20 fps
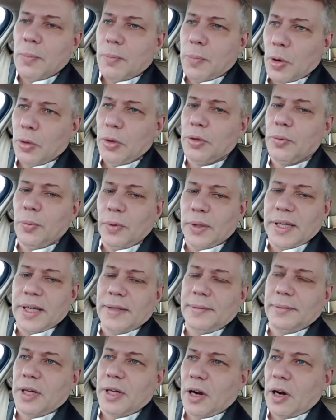Poland will
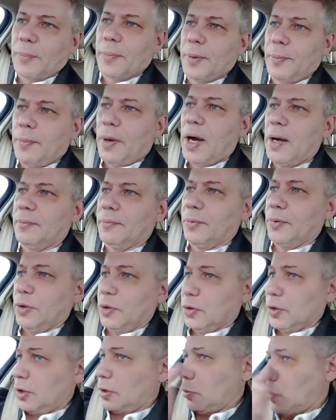get carpet bombed with
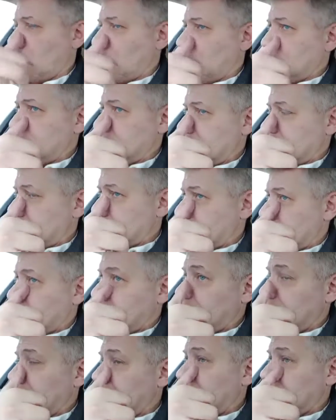nuclear weapons and
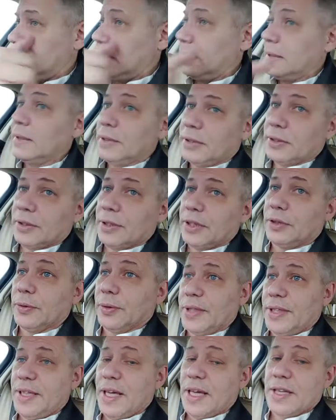exterminated. Turned
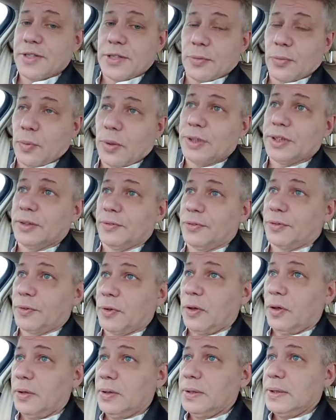into a desert, once and
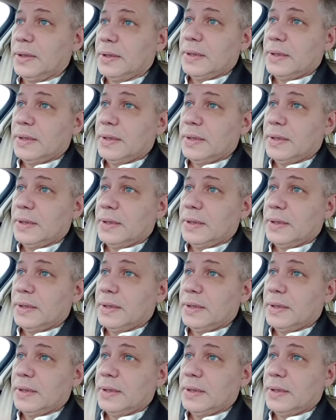for all.